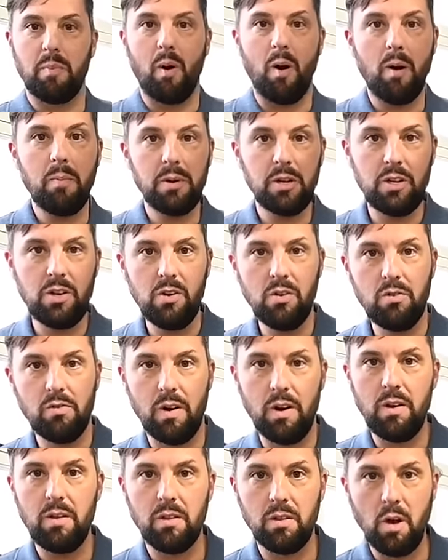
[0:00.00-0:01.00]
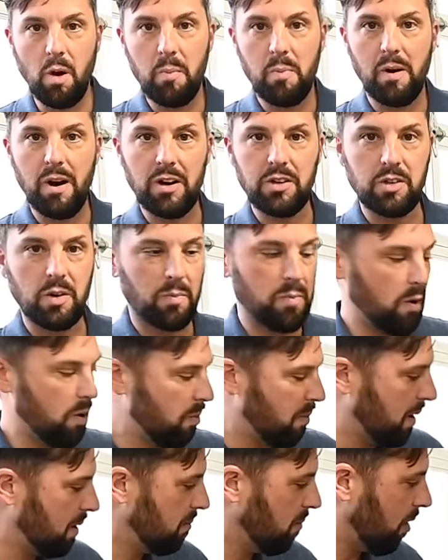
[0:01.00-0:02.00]
barbecue grill, low pressure
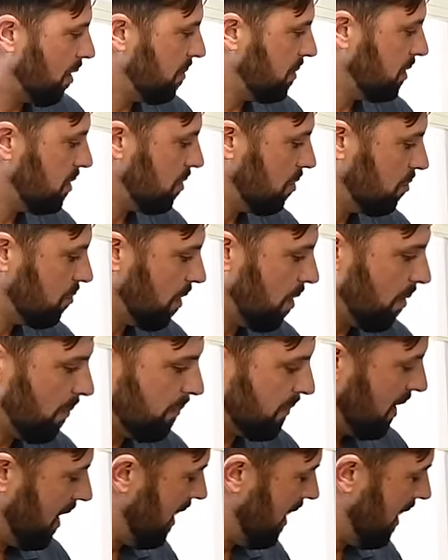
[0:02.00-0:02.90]
propane barbecue grill.